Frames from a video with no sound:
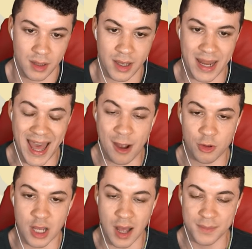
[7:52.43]
And
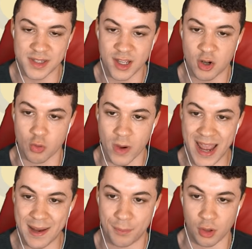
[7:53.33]
out comes the
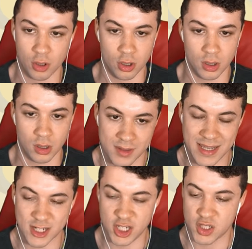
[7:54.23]
Granbull
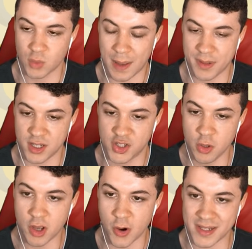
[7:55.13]
actually swapping to
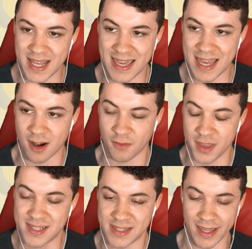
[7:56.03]
Zuko to take care of
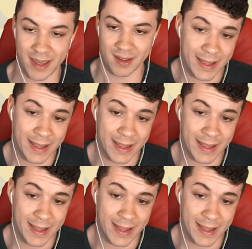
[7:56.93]
this thing.